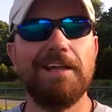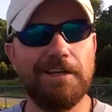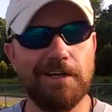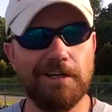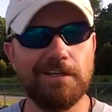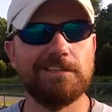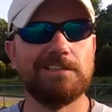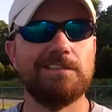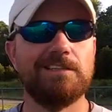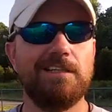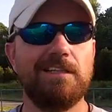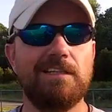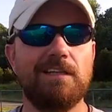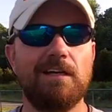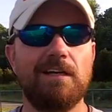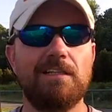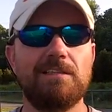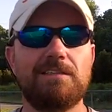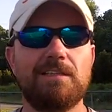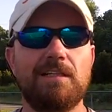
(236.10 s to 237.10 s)
It does,
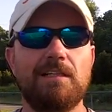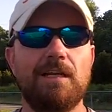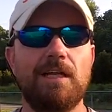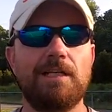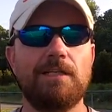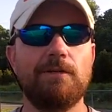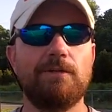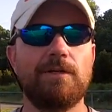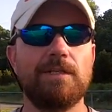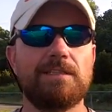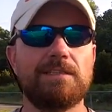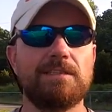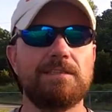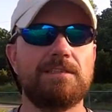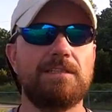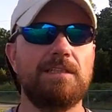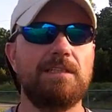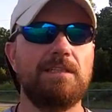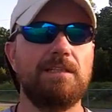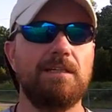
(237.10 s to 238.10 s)
and you'll get to
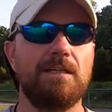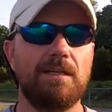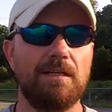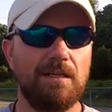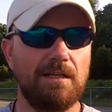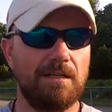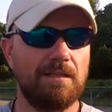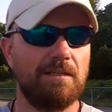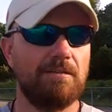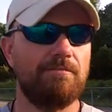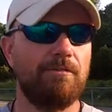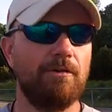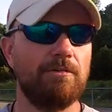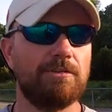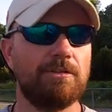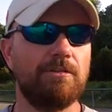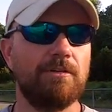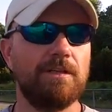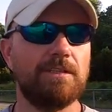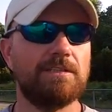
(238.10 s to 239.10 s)
see,
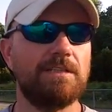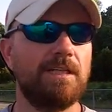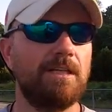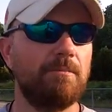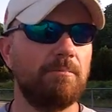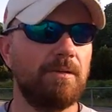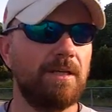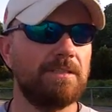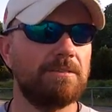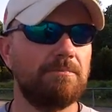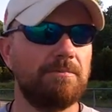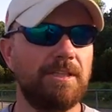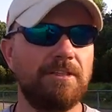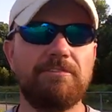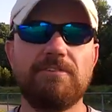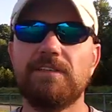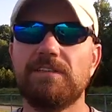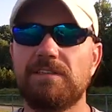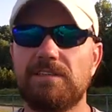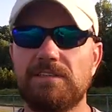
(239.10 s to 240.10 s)
folks are going to get to see him play some
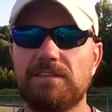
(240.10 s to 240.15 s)
defense